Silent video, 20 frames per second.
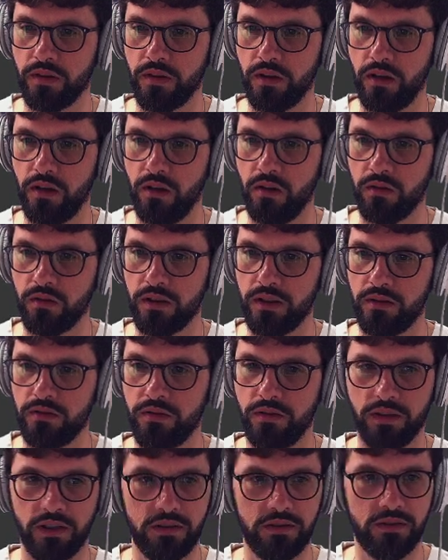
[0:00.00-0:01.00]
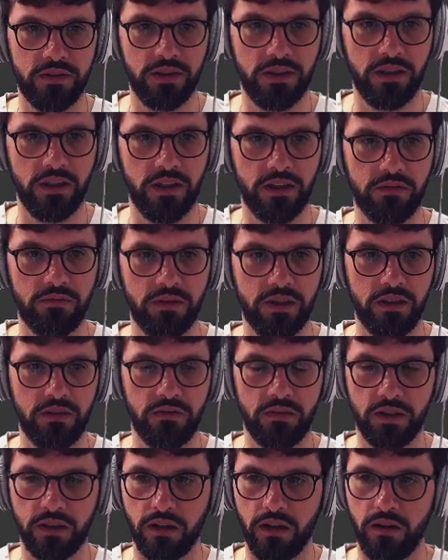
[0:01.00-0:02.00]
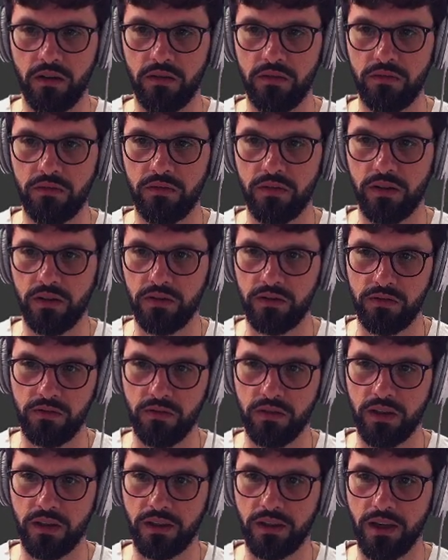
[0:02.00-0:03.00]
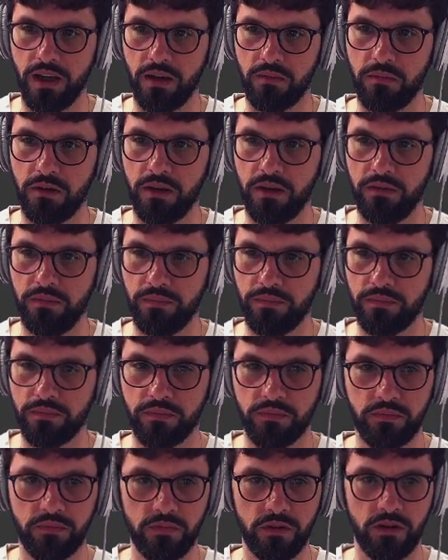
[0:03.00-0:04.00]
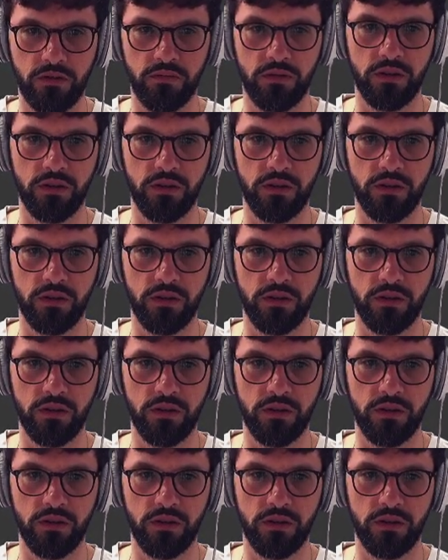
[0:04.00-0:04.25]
look into that scene like we're doing now, and you're a camera, you will